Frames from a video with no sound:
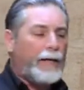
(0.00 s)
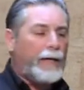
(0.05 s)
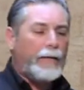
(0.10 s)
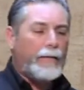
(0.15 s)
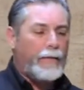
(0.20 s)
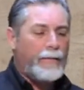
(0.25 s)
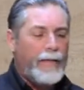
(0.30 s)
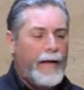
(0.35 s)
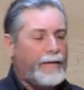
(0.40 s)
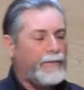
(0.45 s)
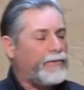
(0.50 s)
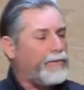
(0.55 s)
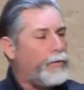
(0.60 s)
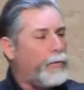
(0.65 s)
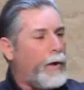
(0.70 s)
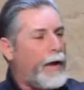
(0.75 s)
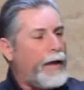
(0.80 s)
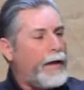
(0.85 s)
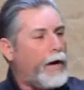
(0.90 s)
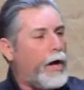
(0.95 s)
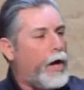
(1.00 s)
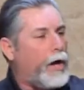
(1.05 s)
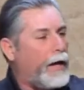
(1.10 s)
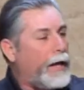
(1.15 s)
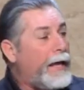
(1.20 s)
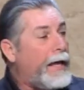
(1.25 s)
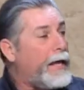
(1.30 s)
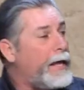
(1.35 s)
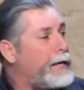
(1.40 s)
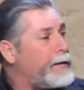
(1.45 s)
meaning that that's the way it
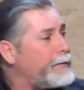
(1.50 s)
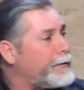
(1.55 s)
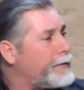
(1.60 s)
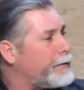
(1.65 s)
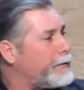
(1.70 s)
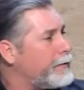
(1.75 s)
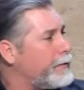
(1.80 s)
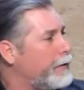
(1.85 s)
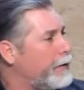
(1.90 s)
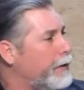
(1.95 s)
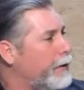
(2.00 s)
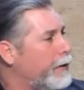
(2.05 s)
all is.